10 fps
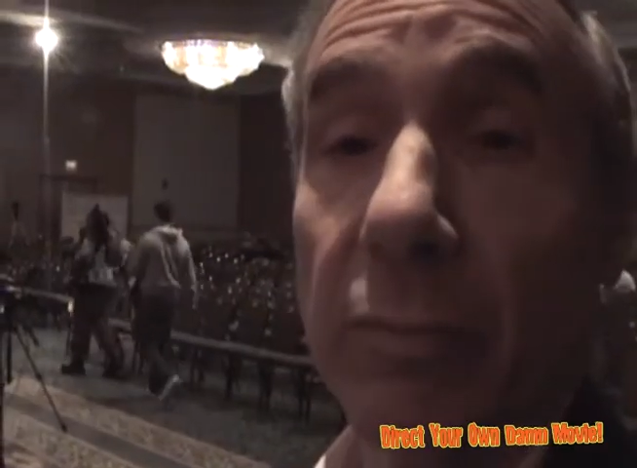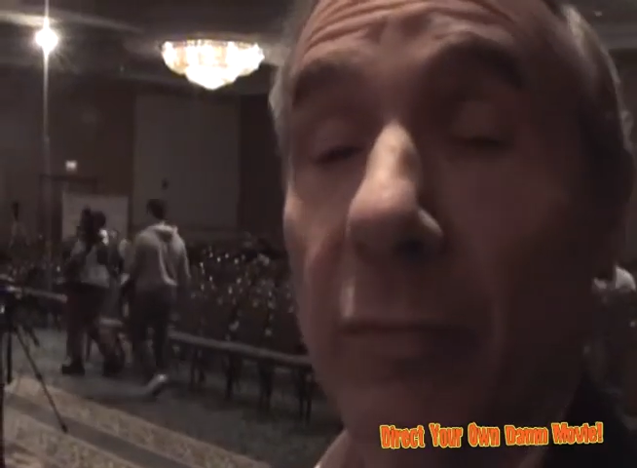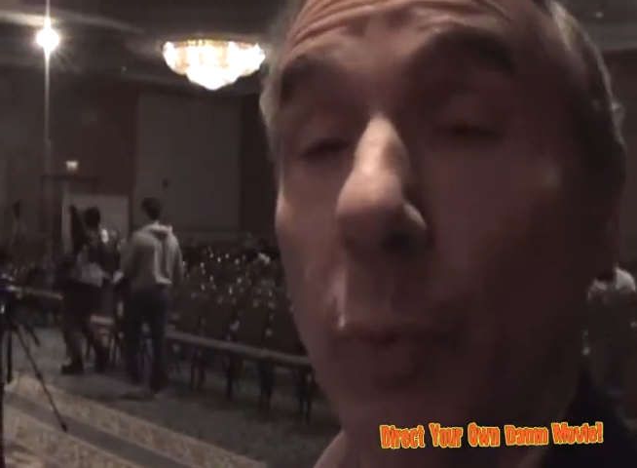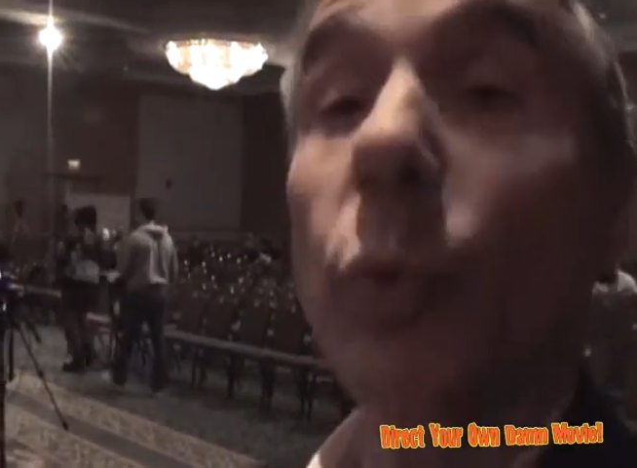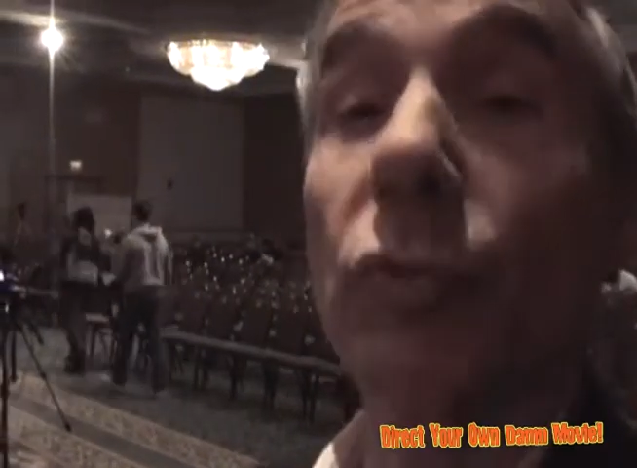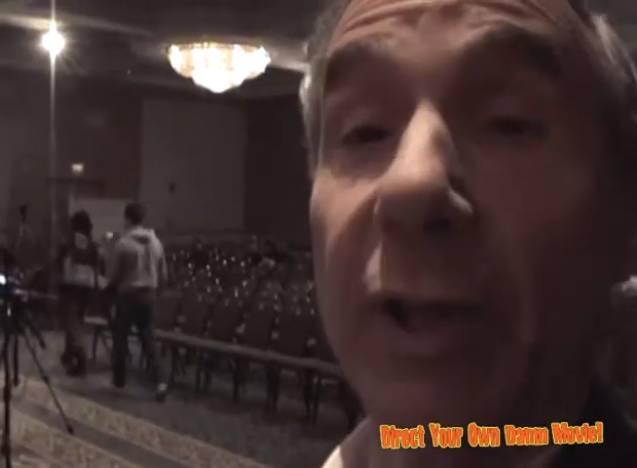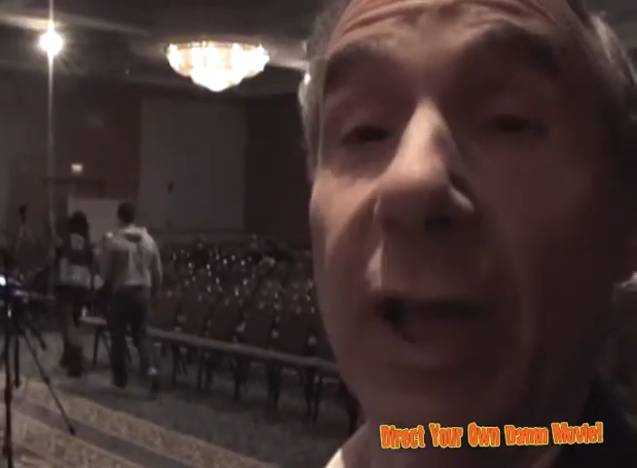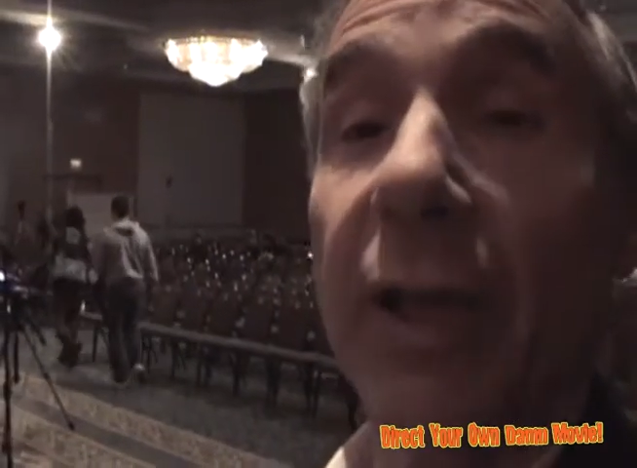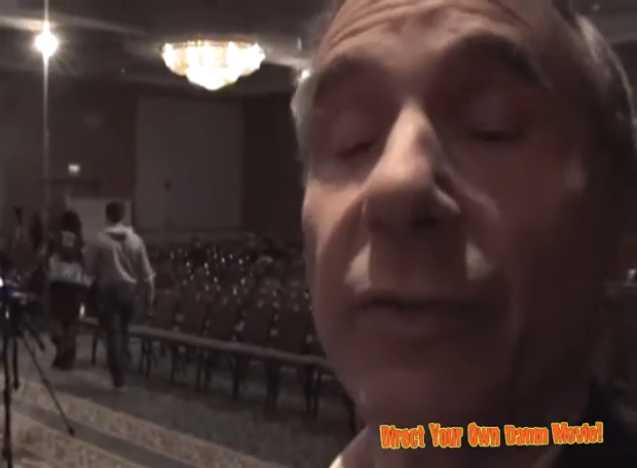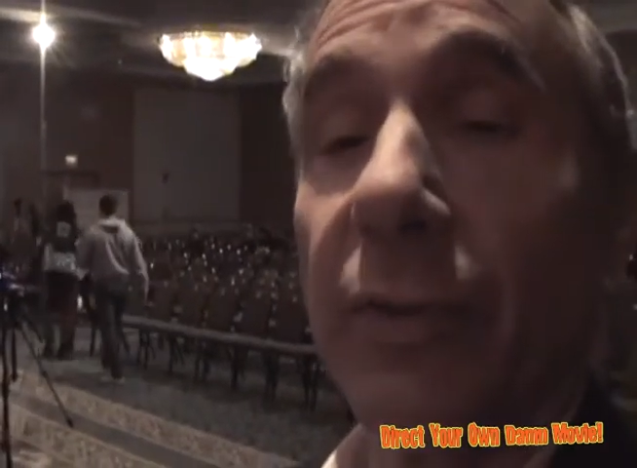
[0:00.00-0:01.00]

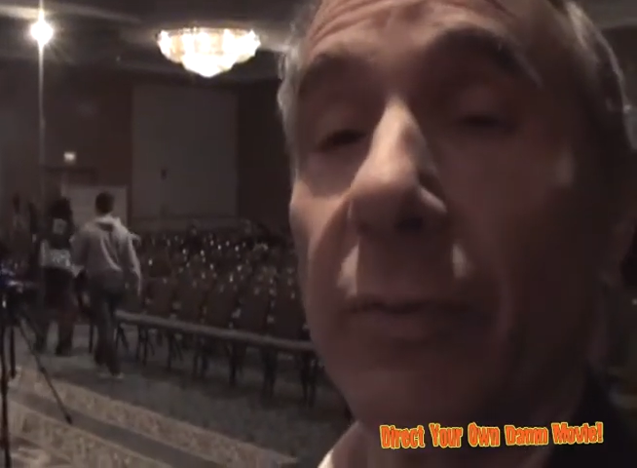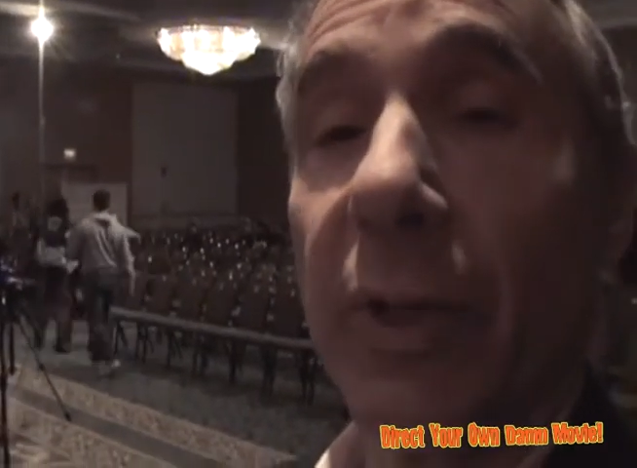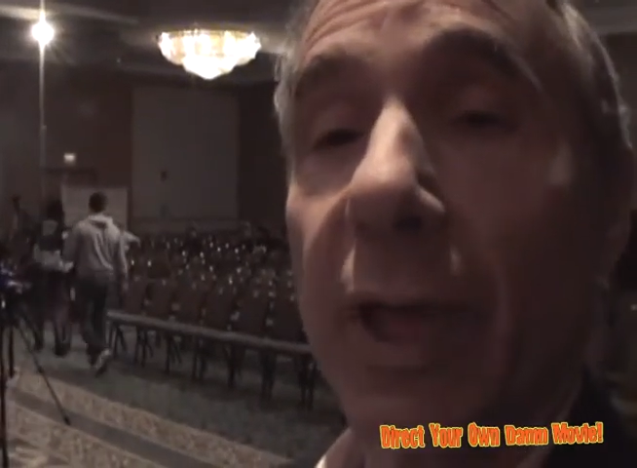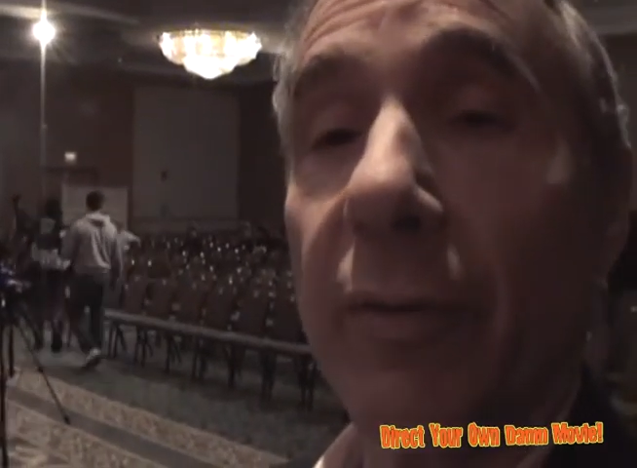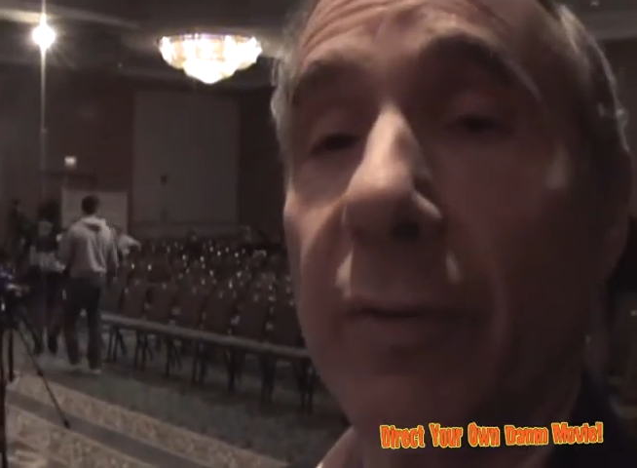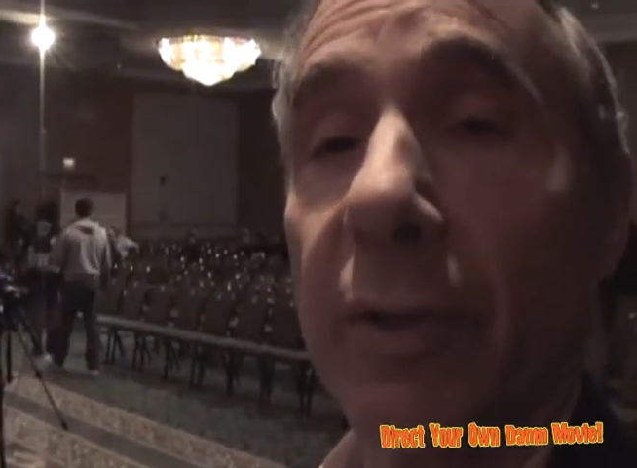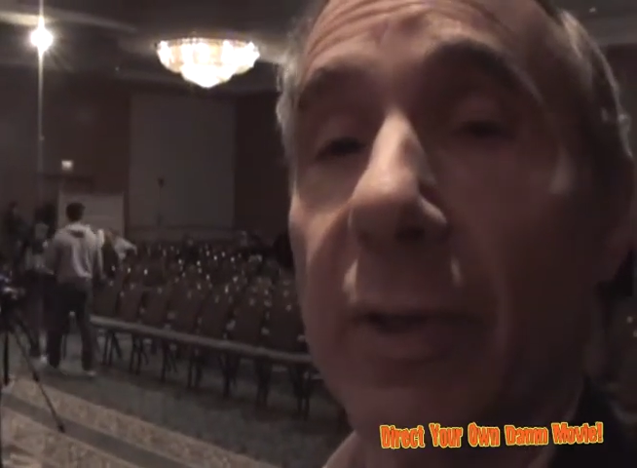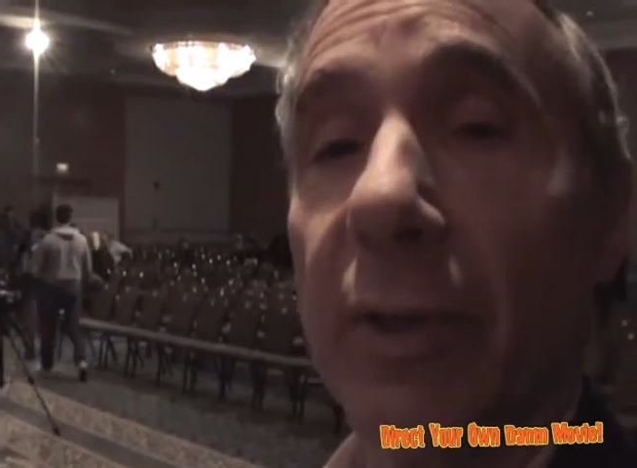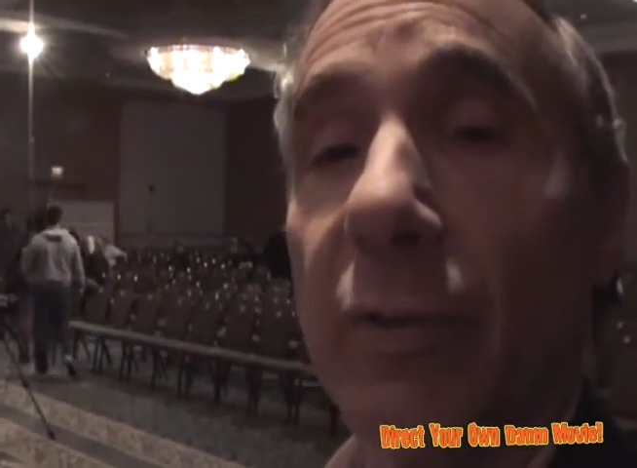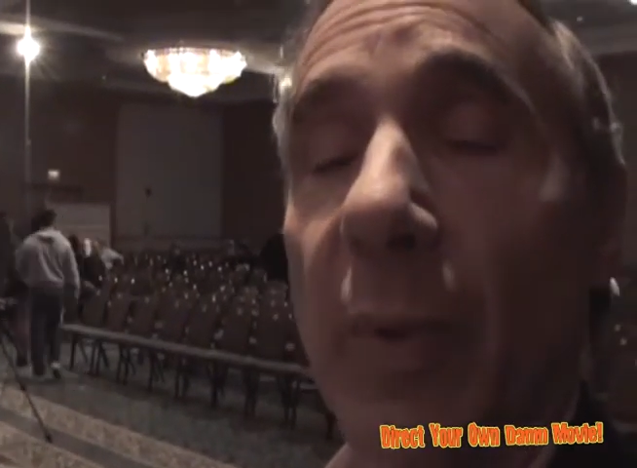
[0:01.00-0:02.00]
Poultrygeist without
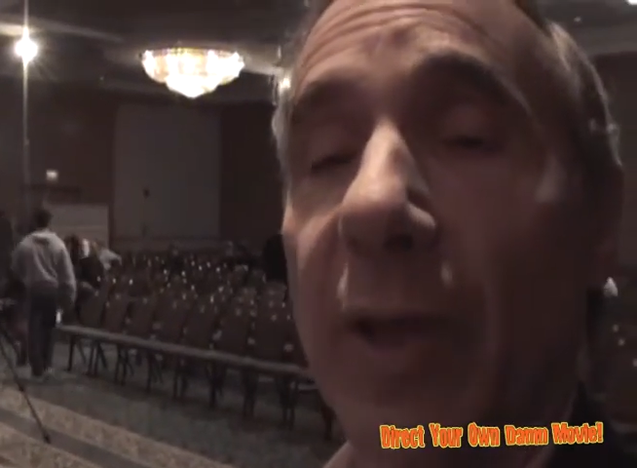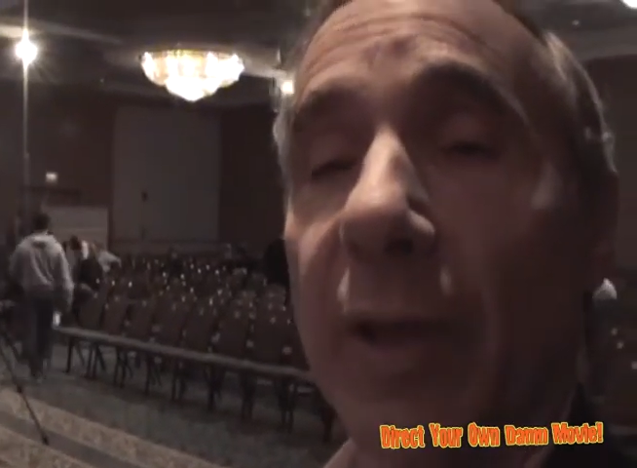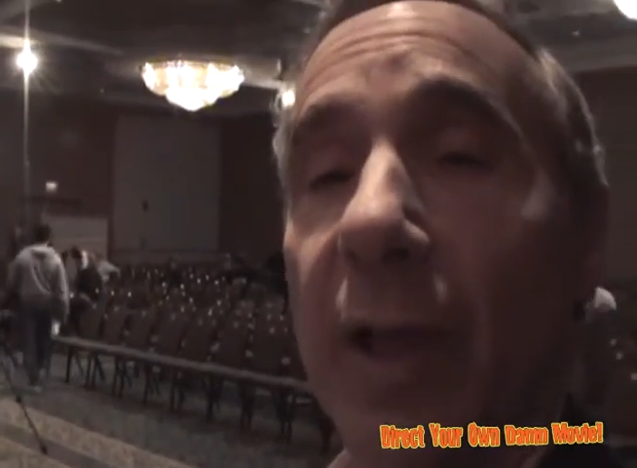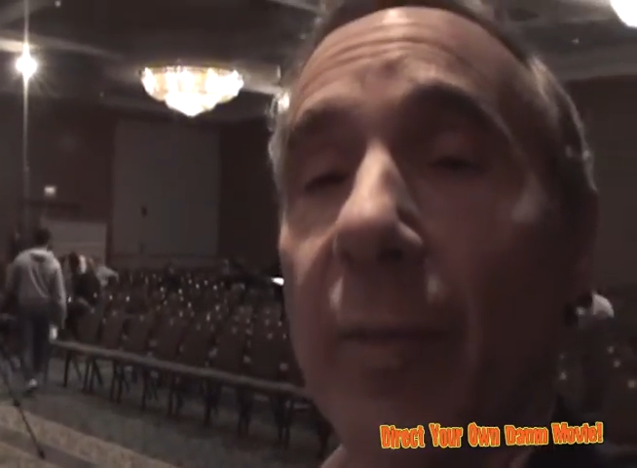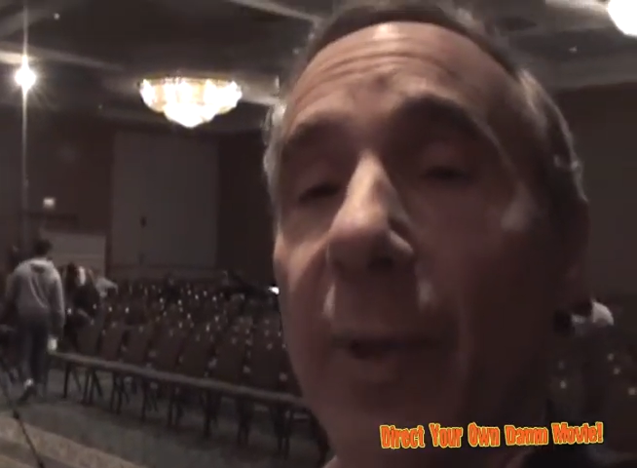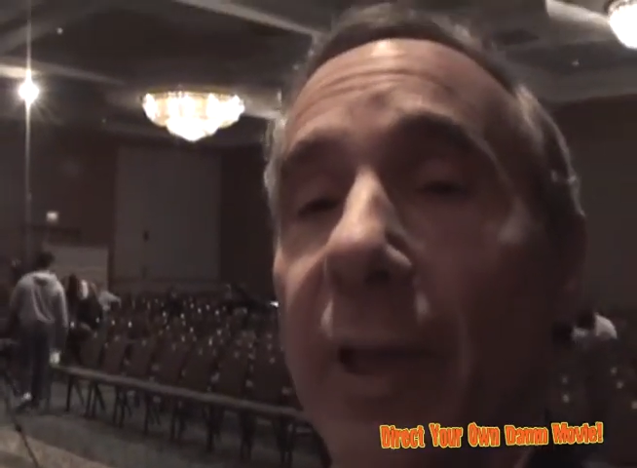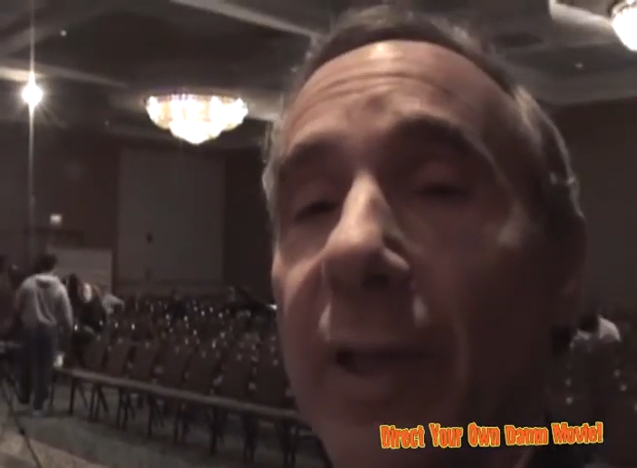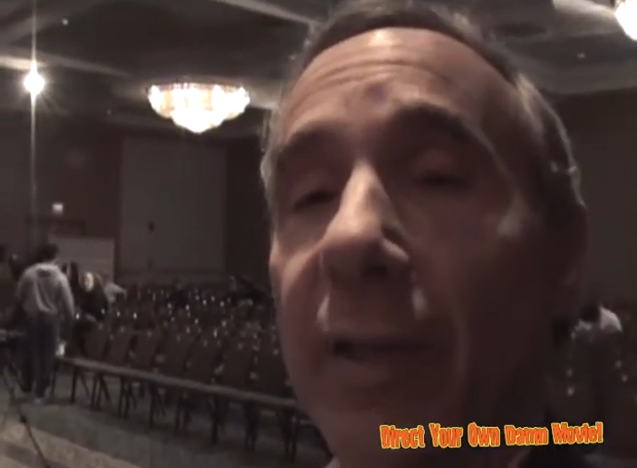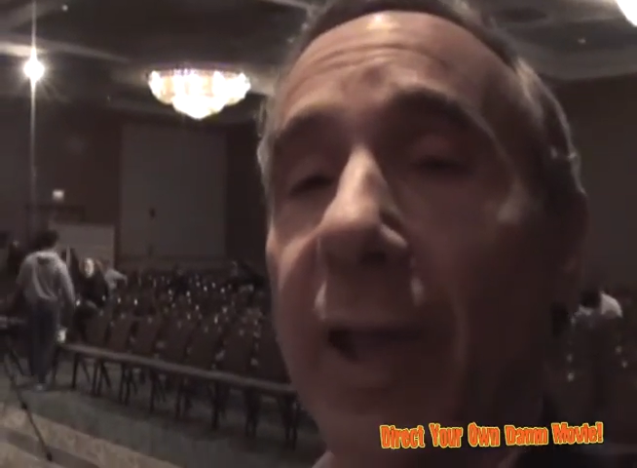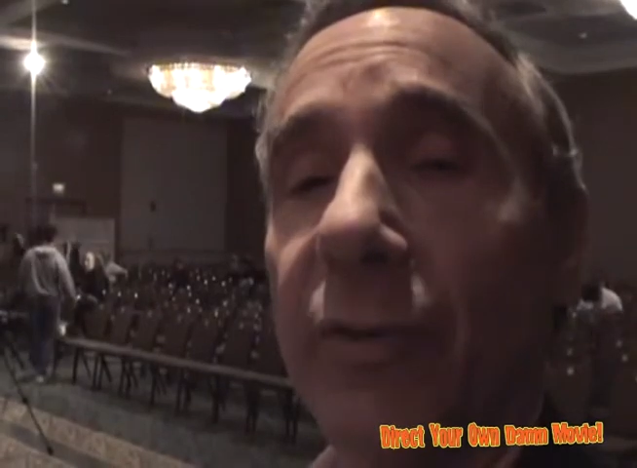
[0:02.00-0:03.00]
uh, spending a lot of
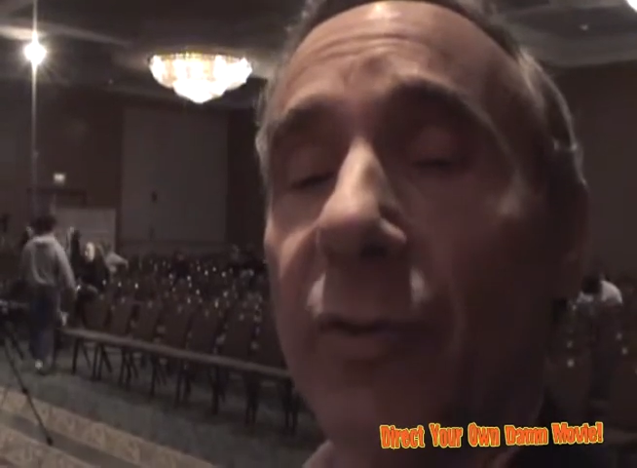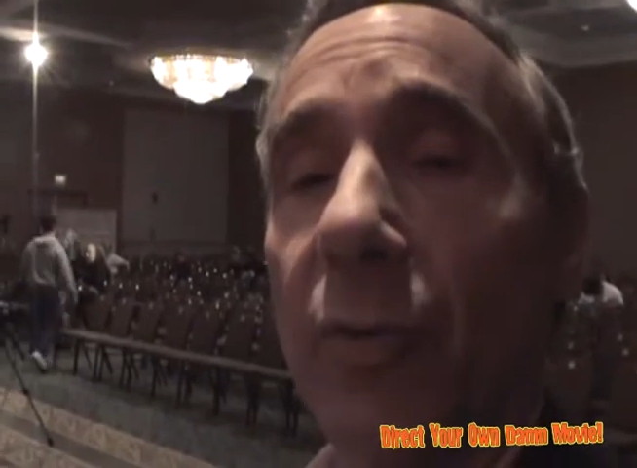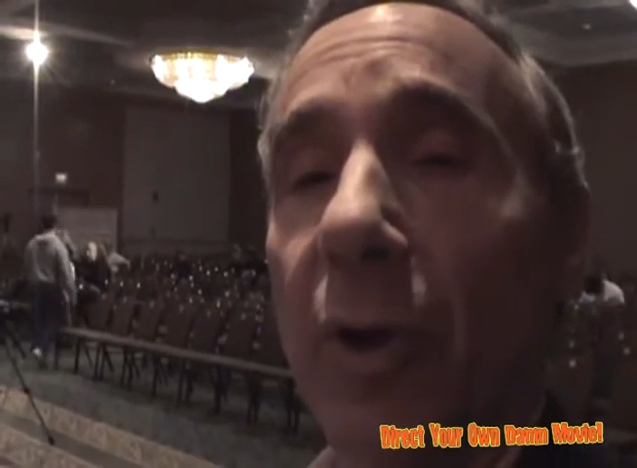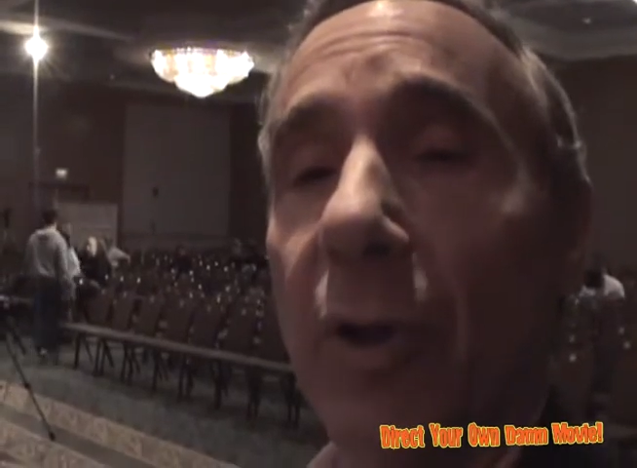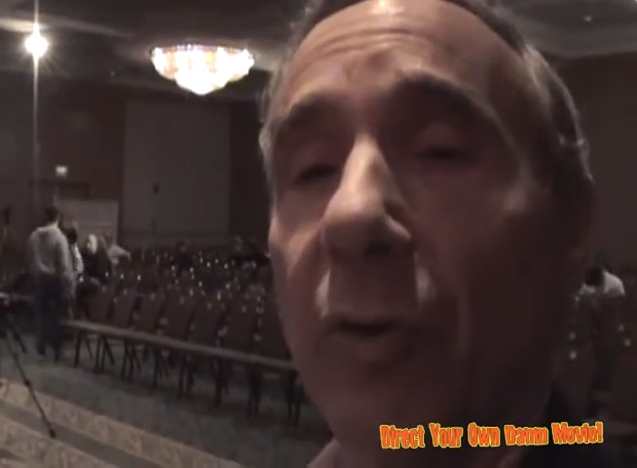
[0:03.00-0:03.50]
money. It gets to our